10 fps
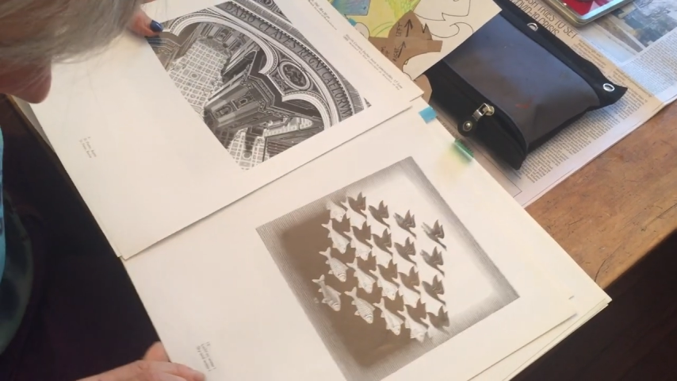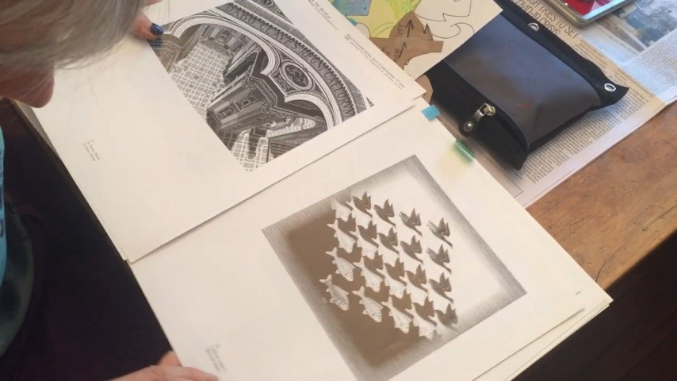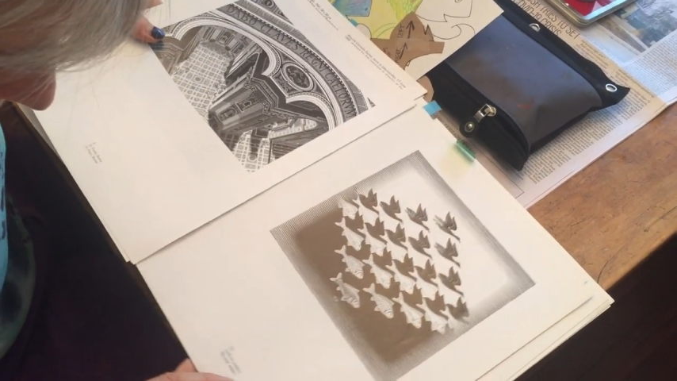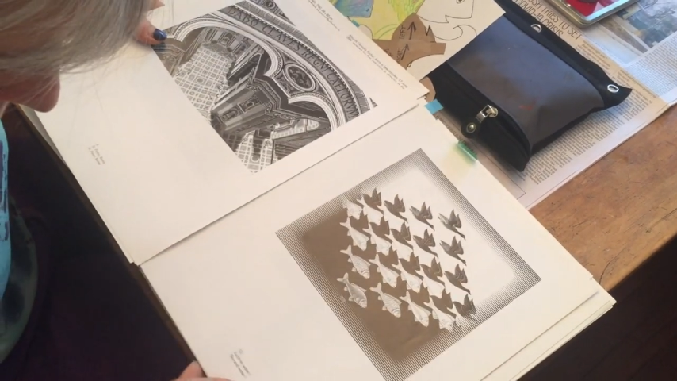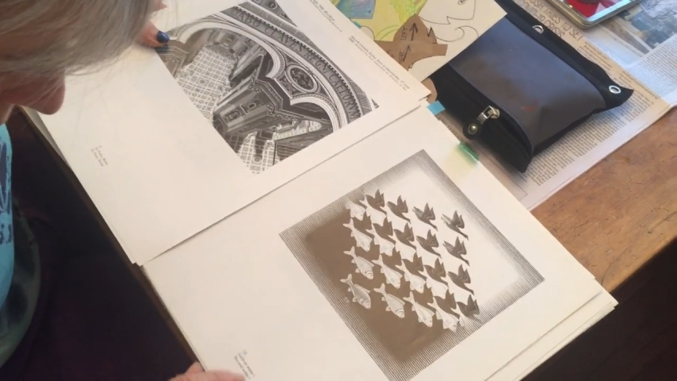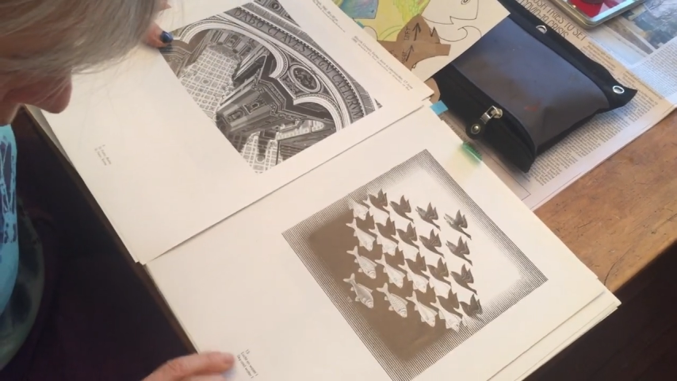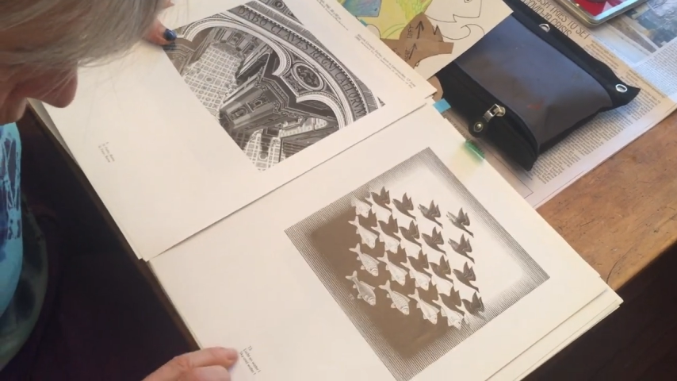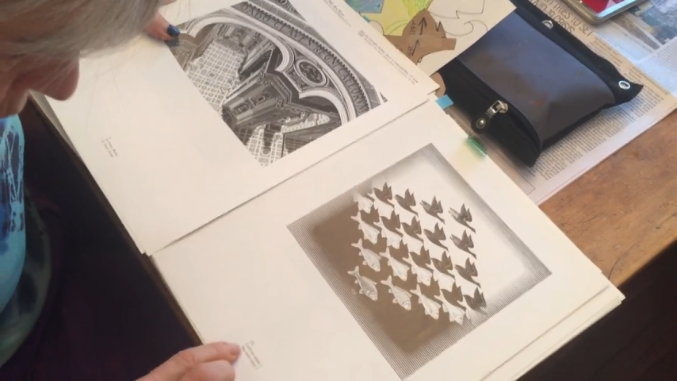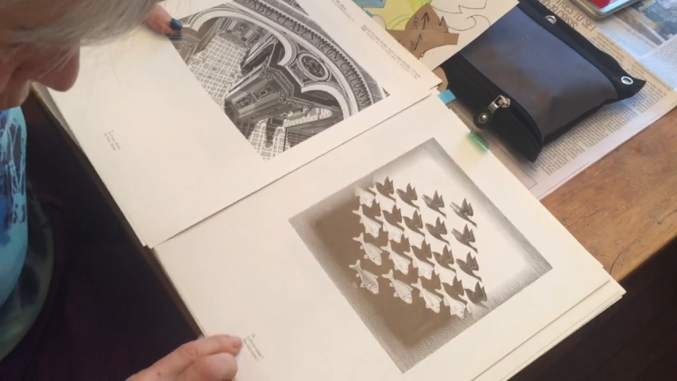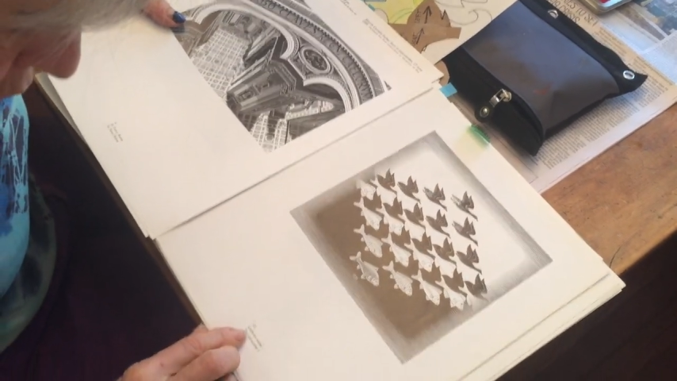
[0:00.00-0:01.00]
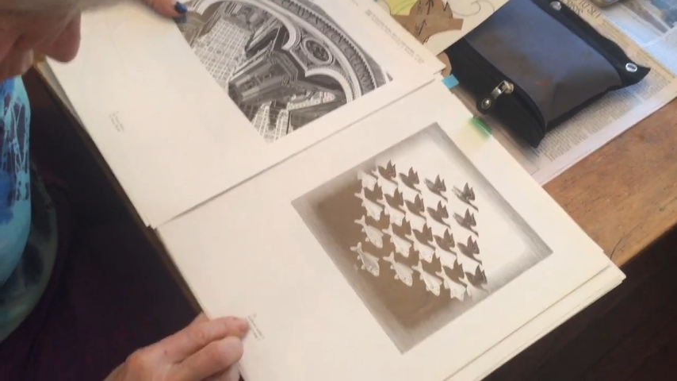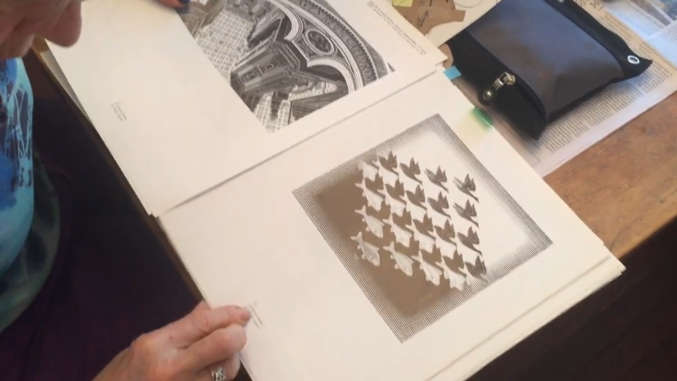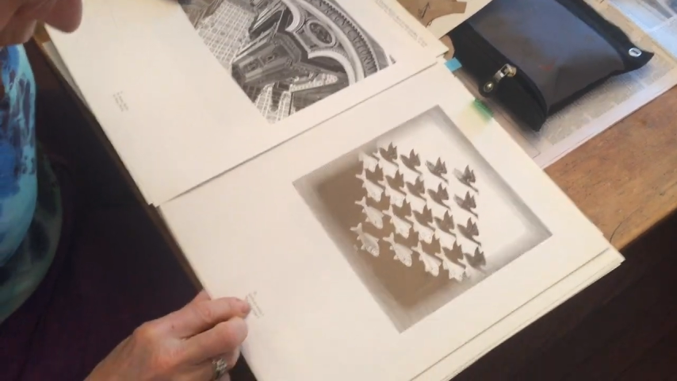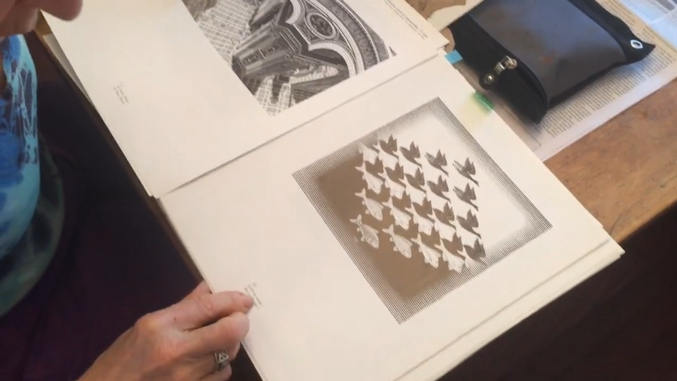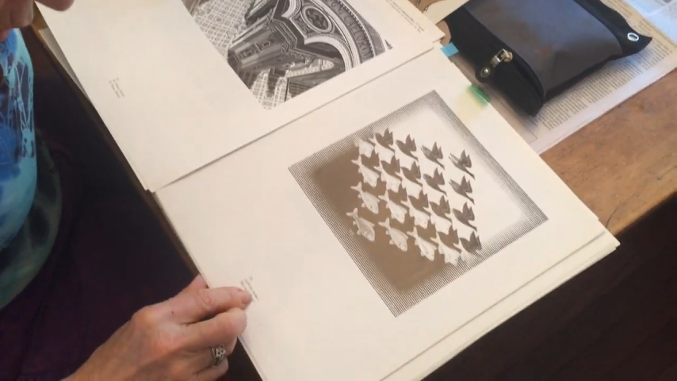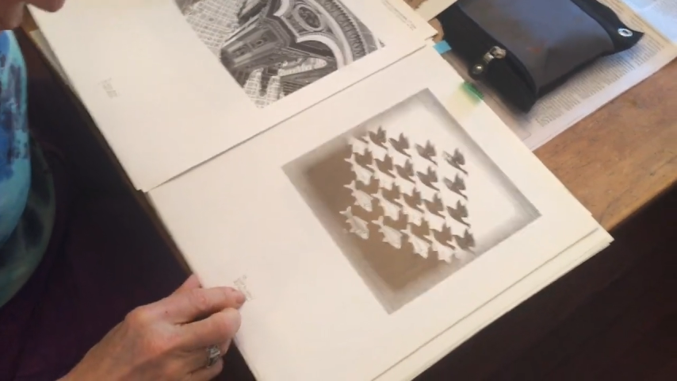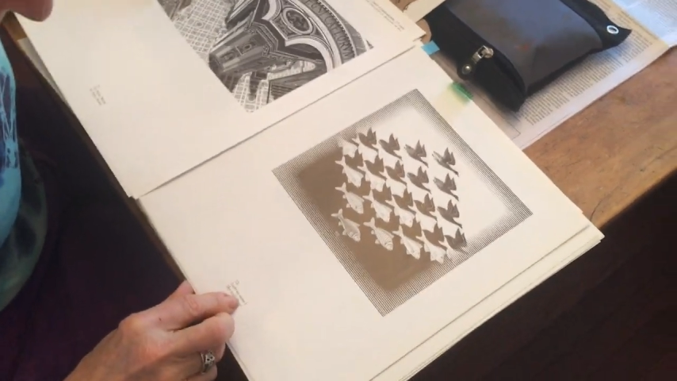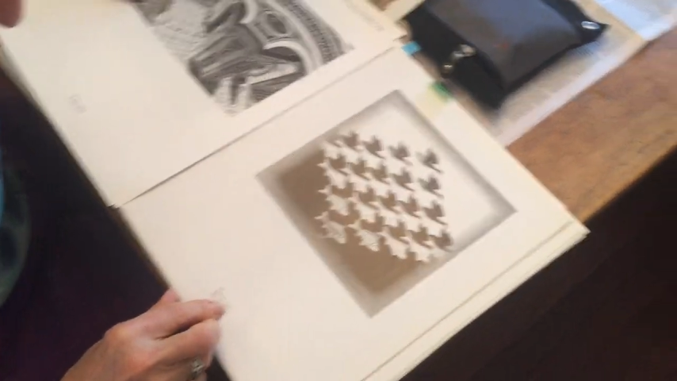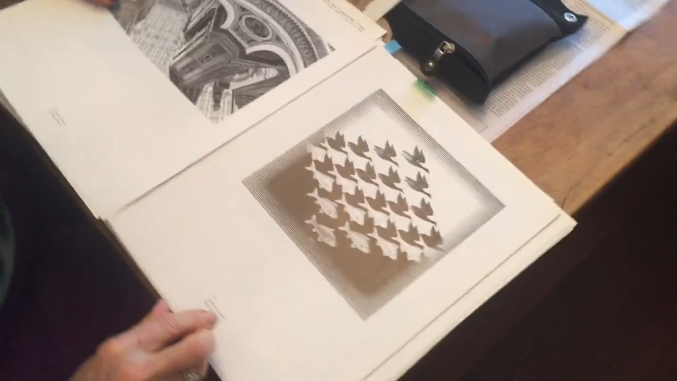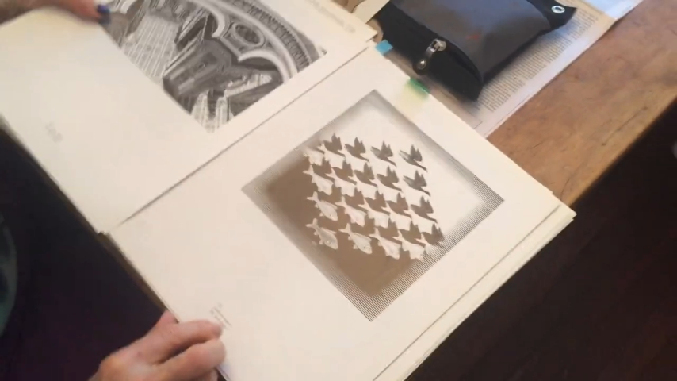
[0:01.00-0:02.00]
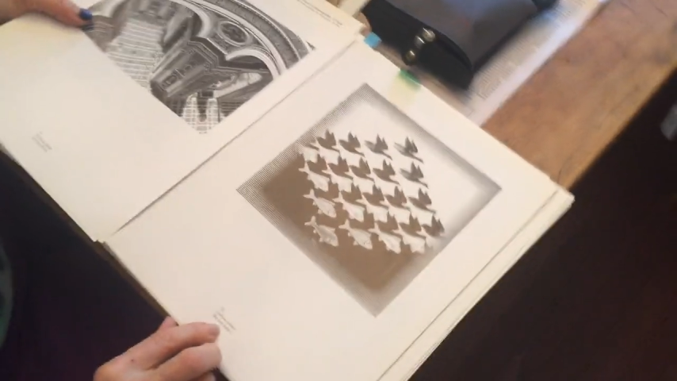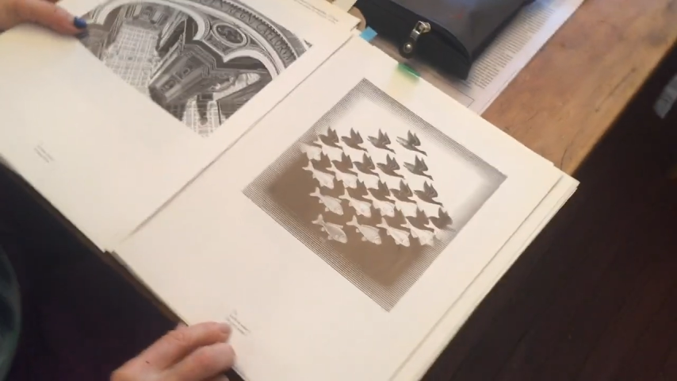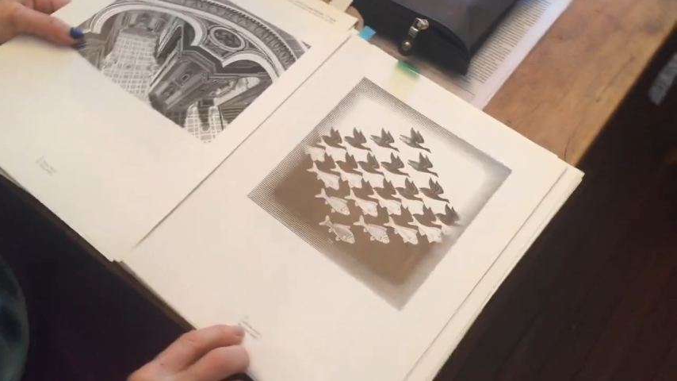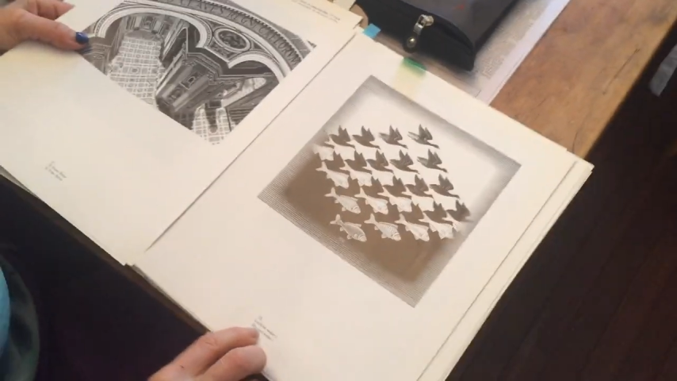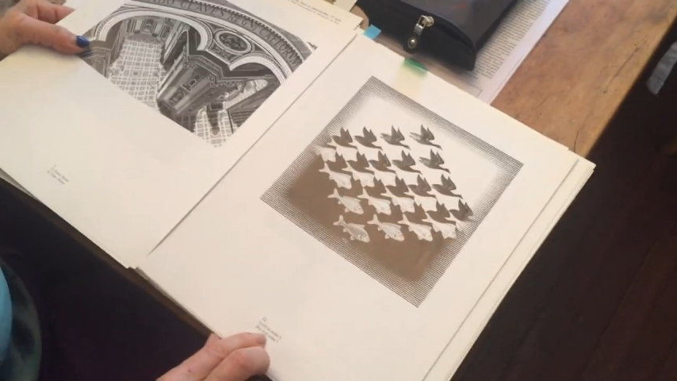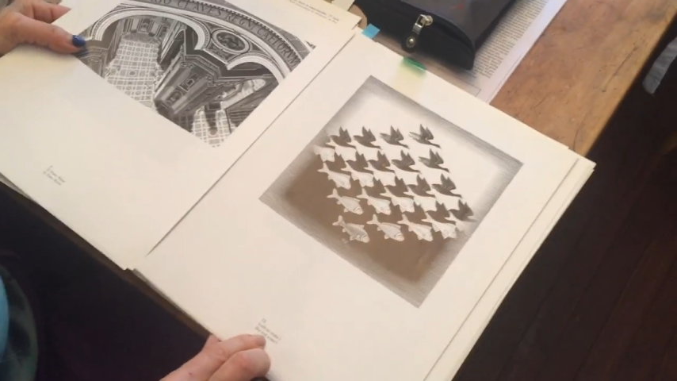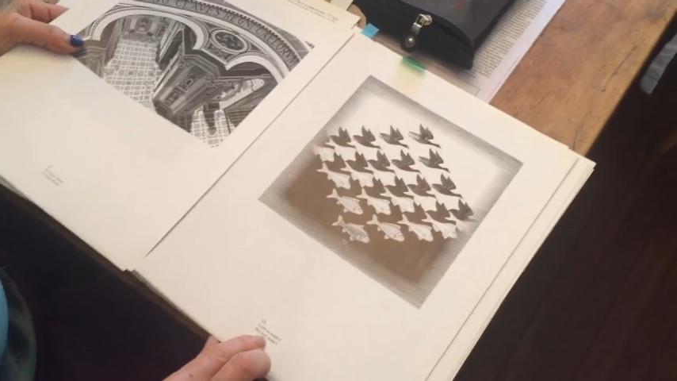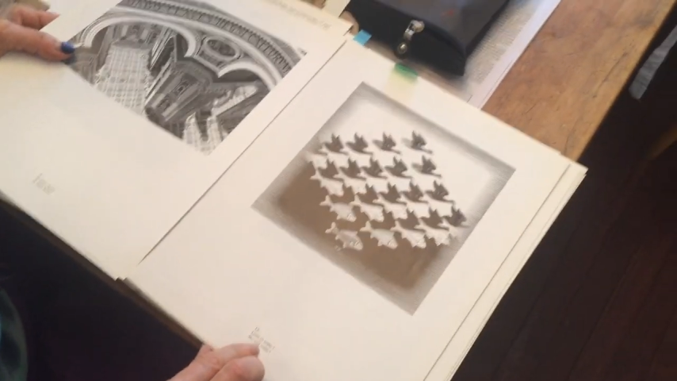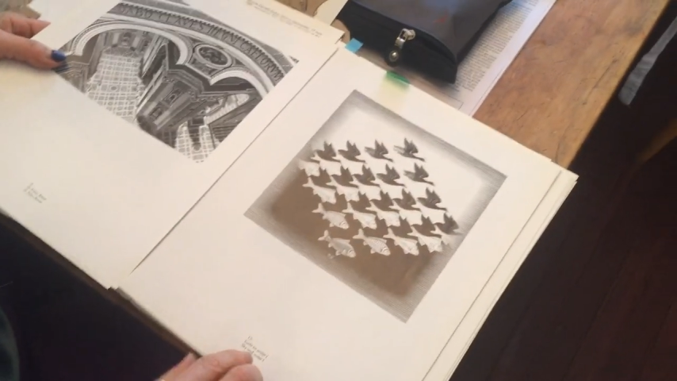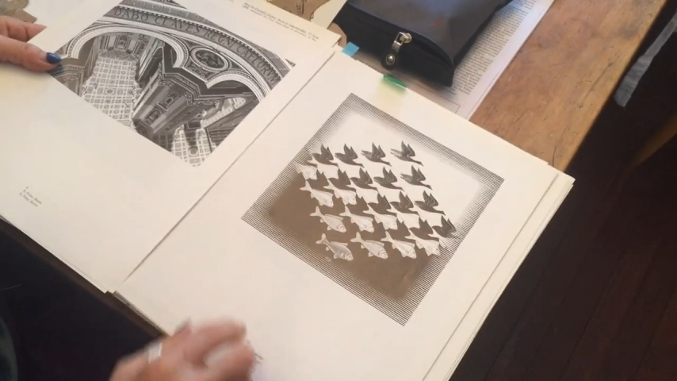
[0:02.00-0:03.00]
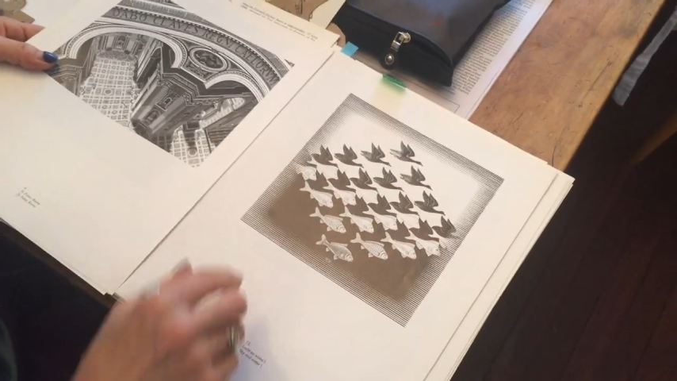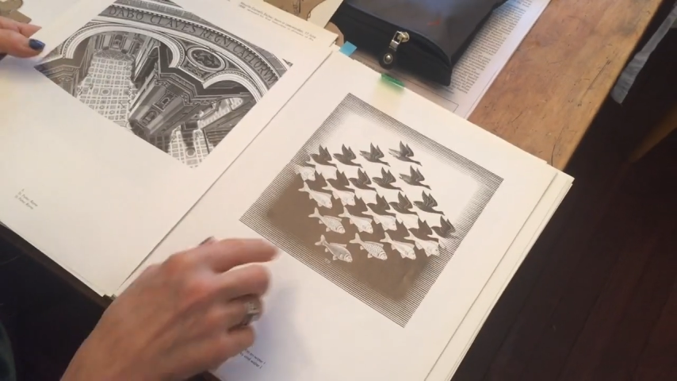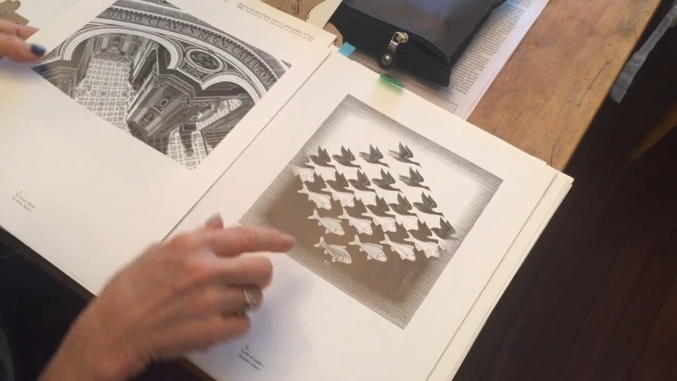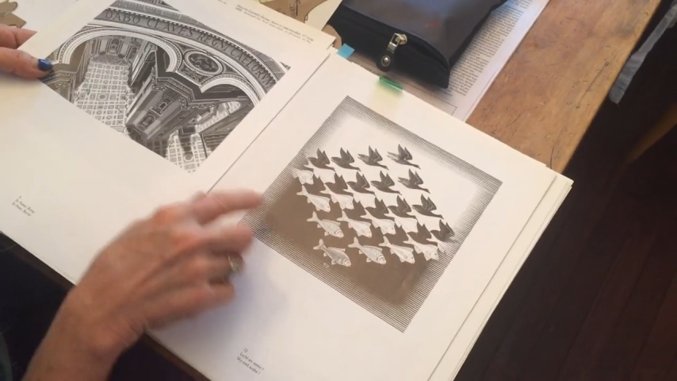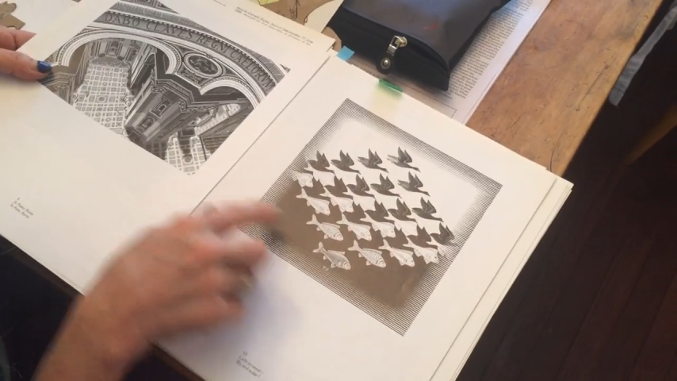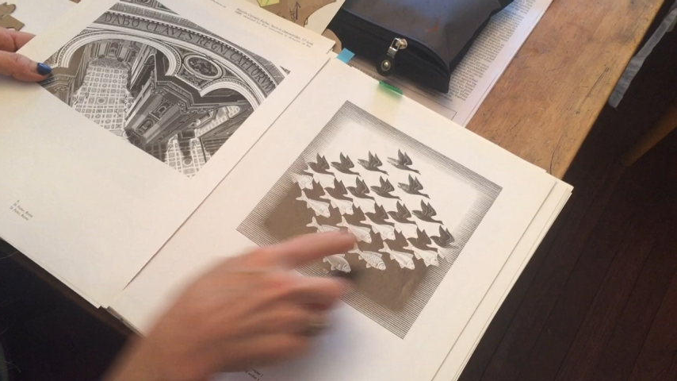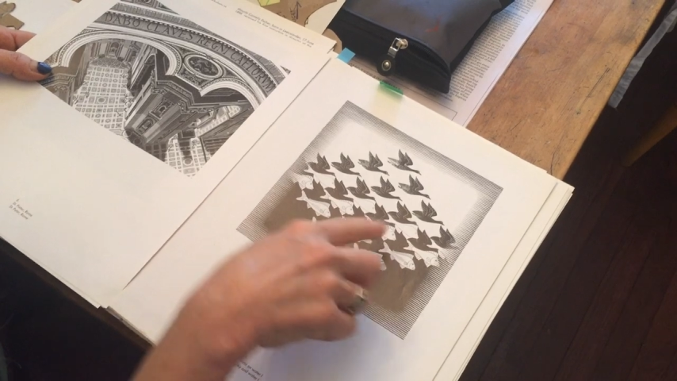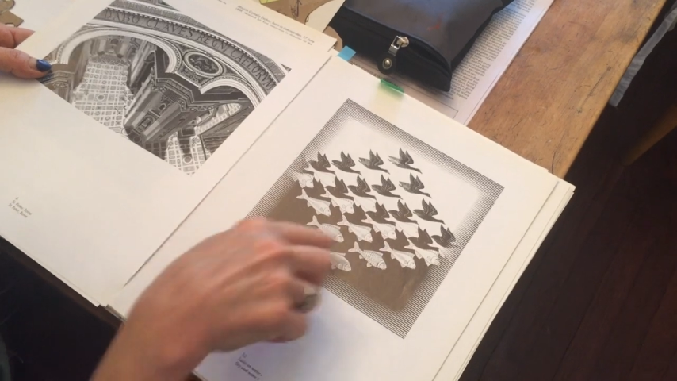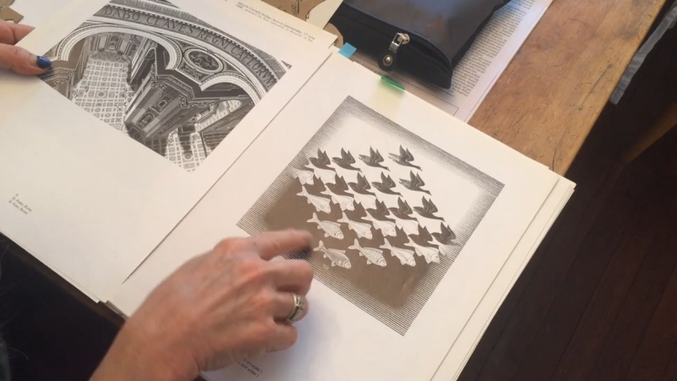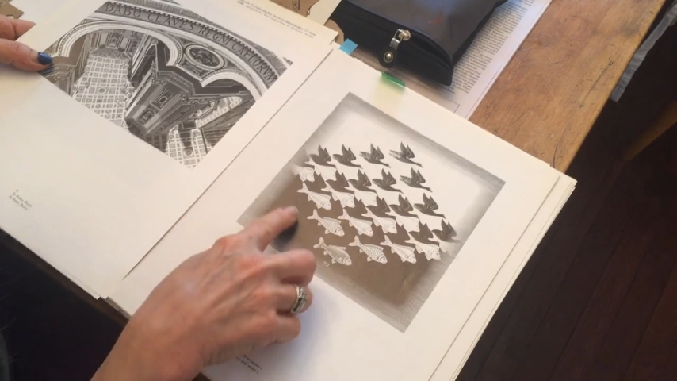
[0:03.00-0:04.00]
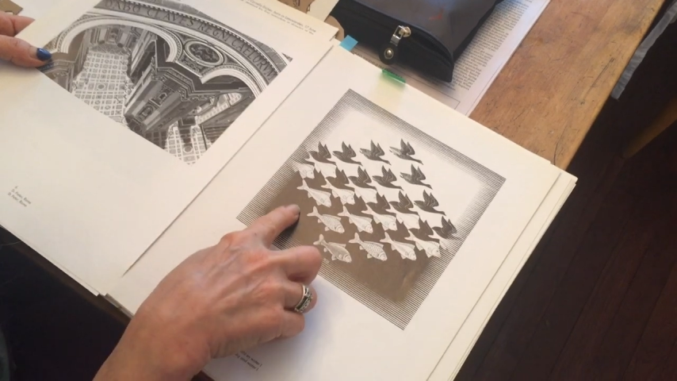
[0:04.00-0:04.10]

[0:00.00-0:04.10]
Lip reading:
No face is visible, so there are no lips to read.